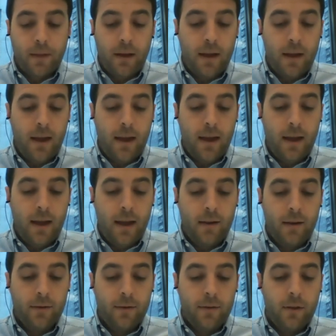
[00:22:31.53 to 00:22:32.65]

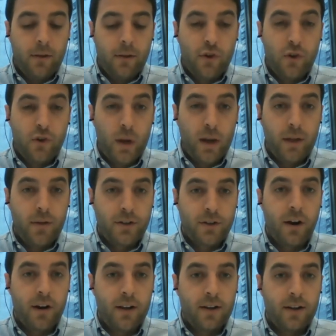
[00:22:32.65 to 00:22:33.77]
and tweak their
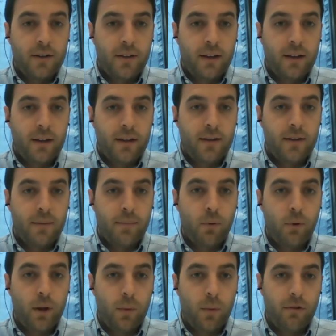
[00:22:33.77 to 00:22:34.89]
targeting till they get to the
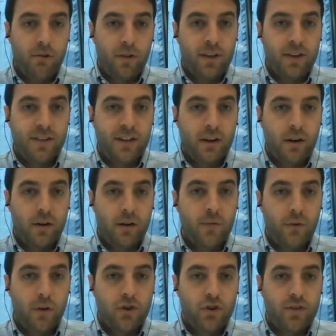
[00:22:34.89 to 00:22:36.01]
point where they're really seeing
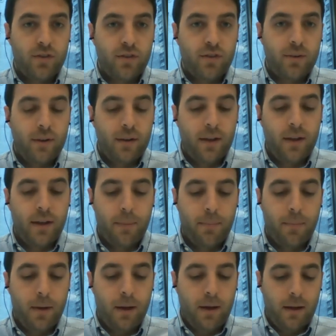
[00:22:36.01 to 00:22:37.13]
conversions at
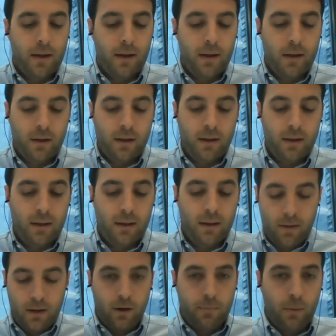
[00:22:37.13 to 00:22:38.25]

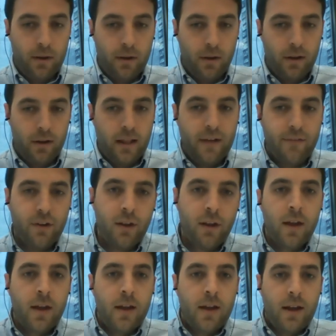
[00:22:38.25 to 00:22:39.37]
a good level,
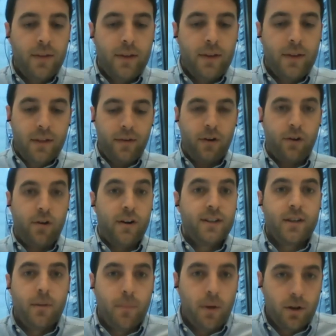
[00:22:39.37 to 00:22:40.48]
and then they've
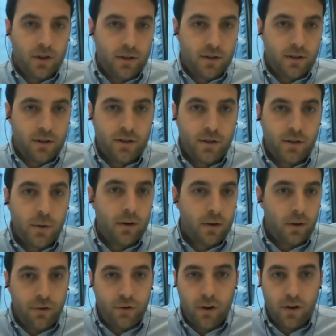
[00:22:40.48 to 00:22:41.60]
increased their budget to
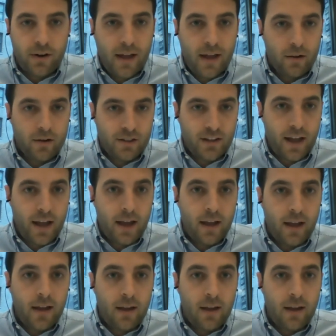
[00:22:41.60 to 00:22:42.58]
$200, $300 a day.